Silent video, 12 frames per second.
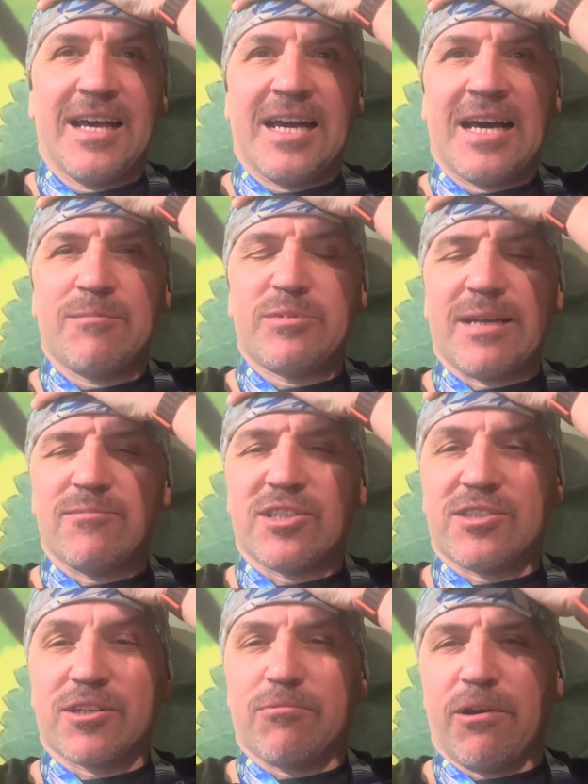I'm tempted
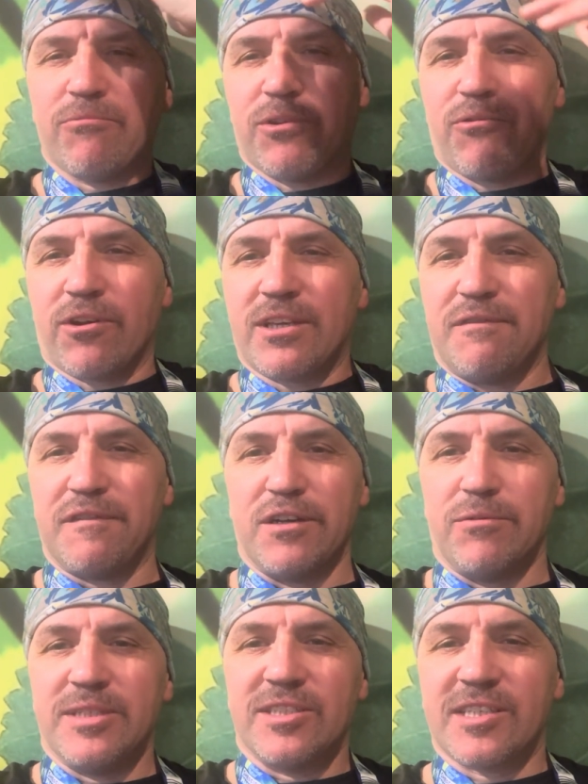to quote the Rocky
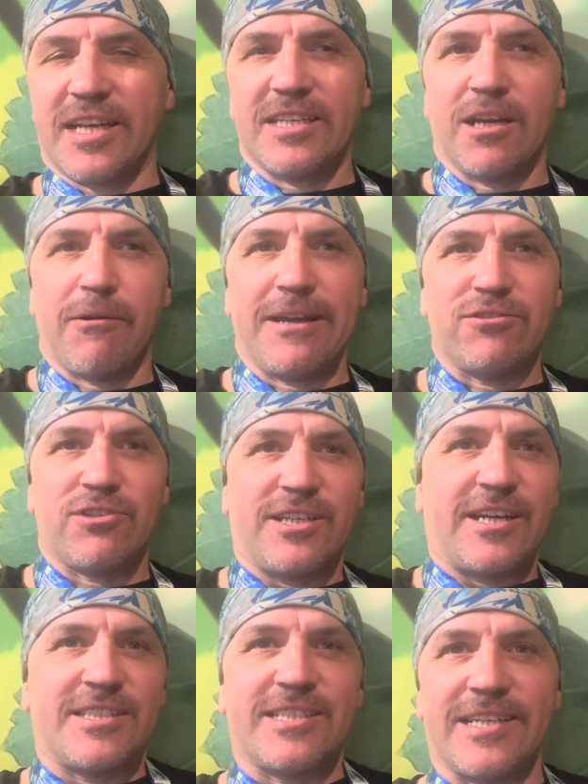film and say, yo Adrian,
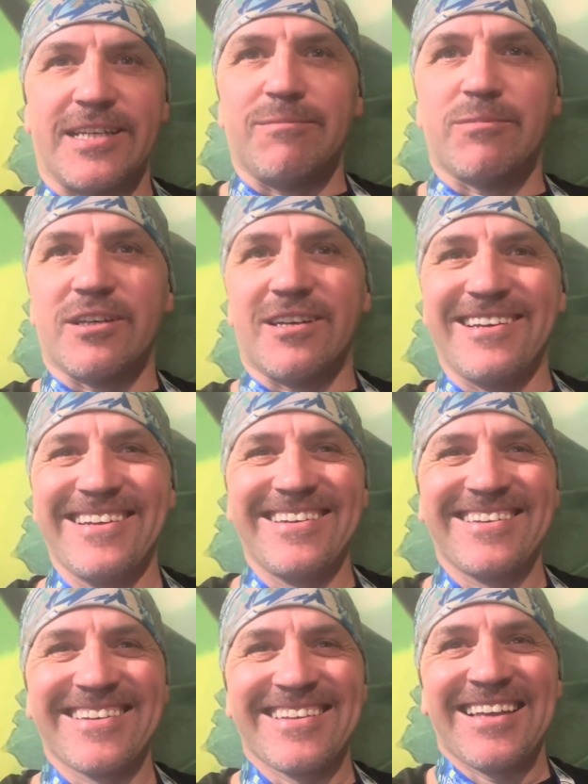I did it, but
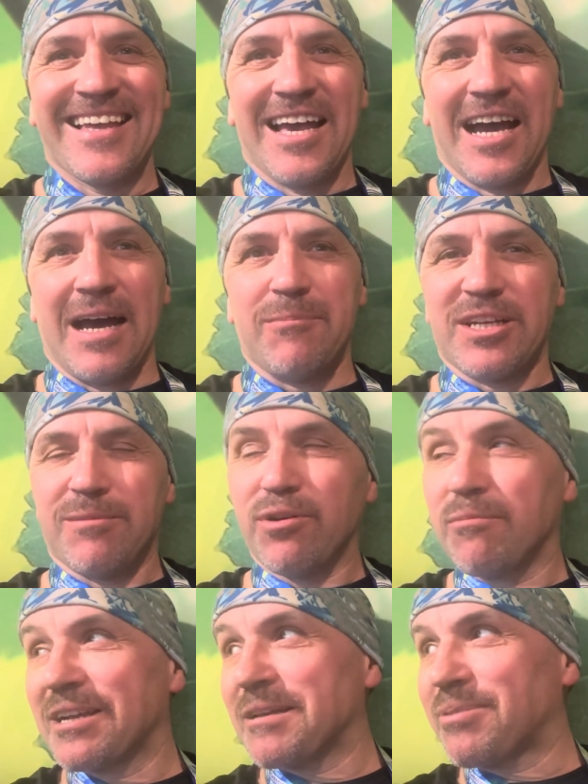I'm in a
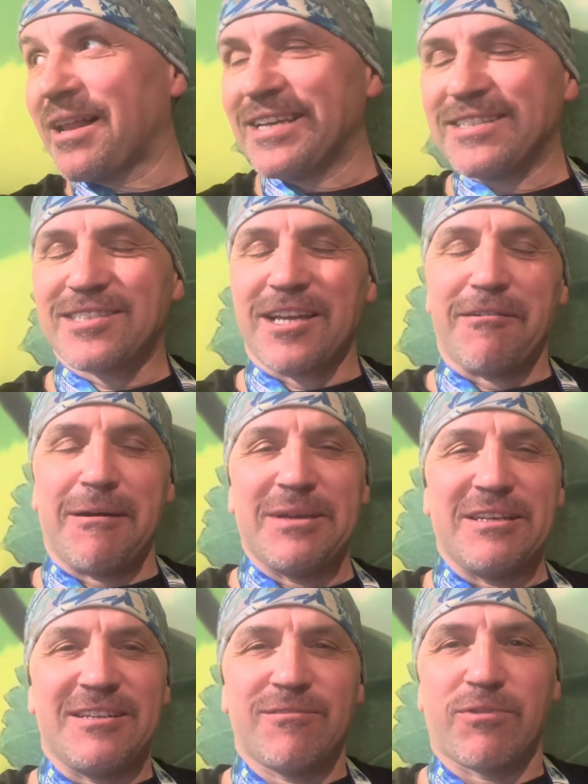public place. So I'm
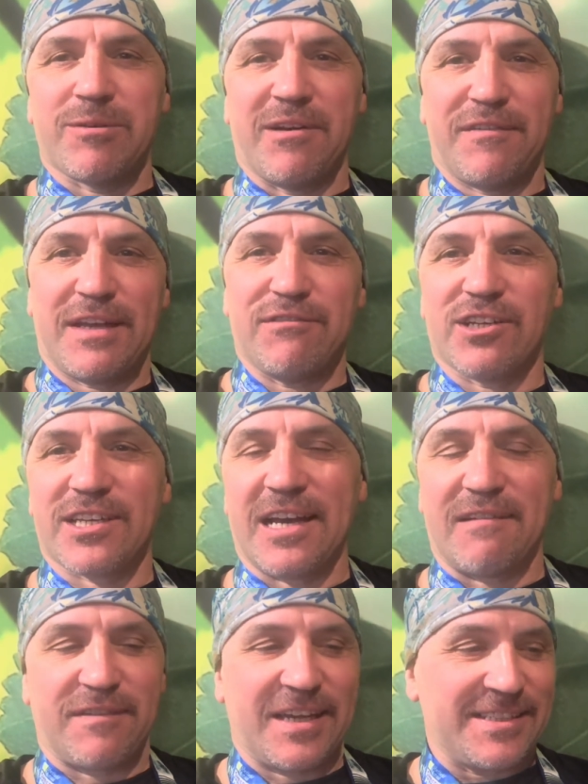in one of my favourite
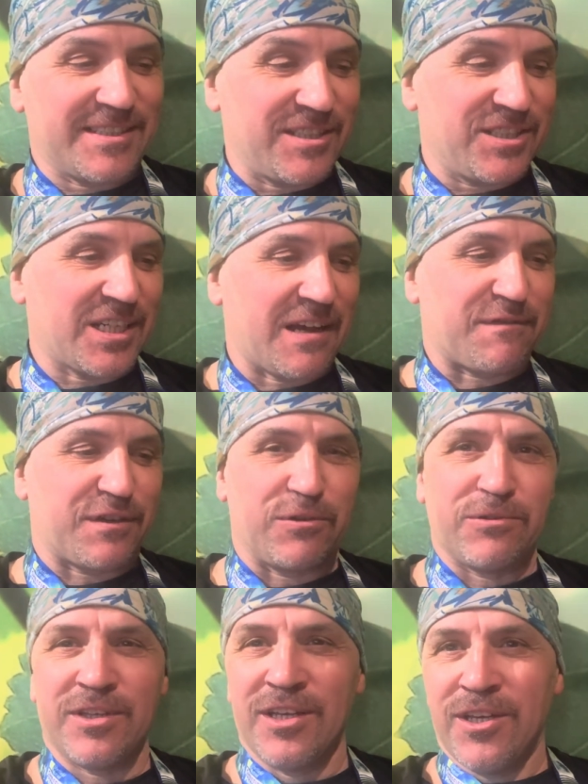cafes in
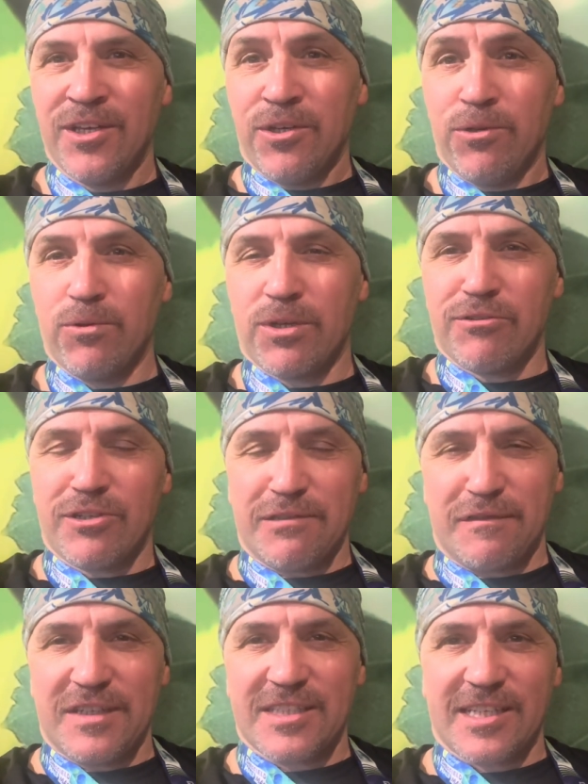Sheffield, Hygge
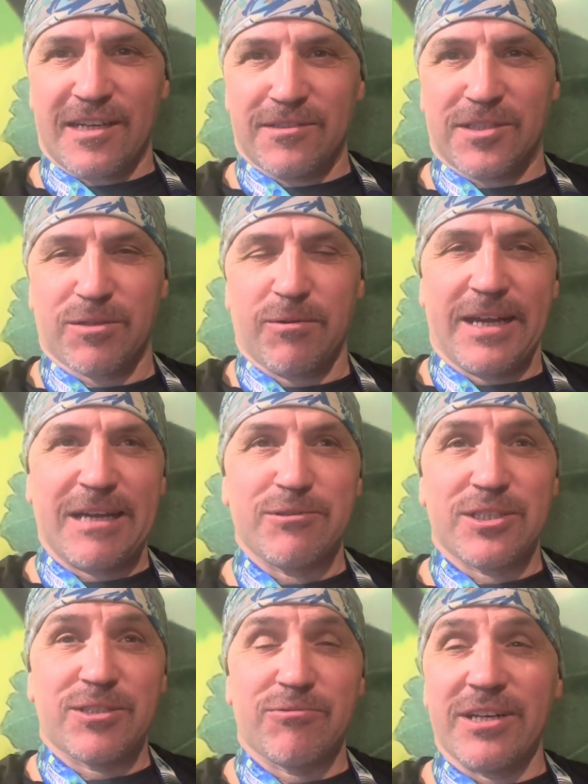at Fitzallen Square,
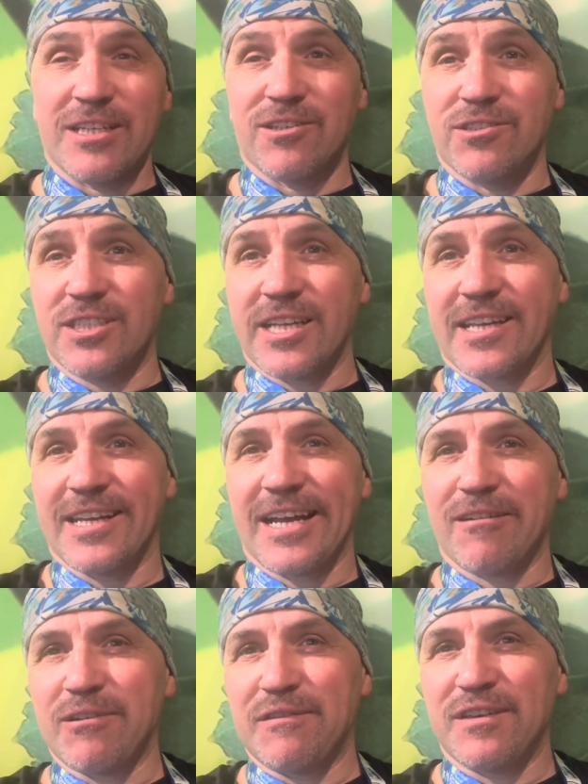which is really good. Check it
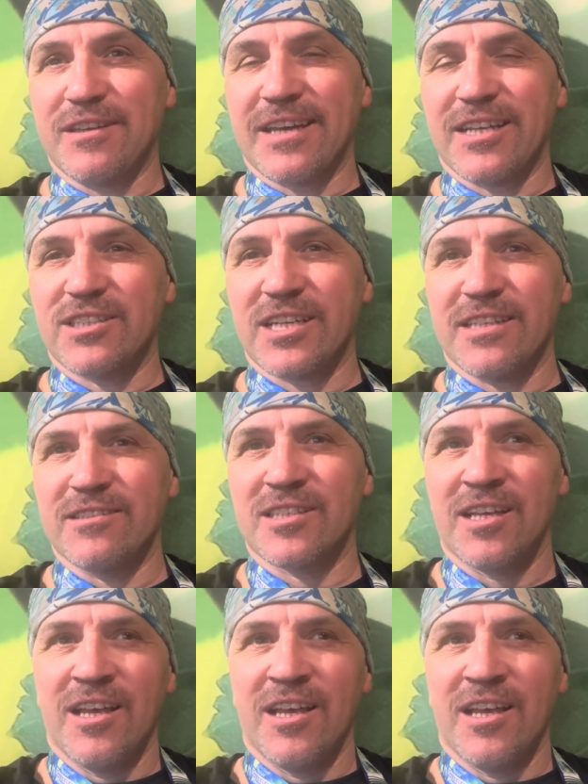out if you get a chance.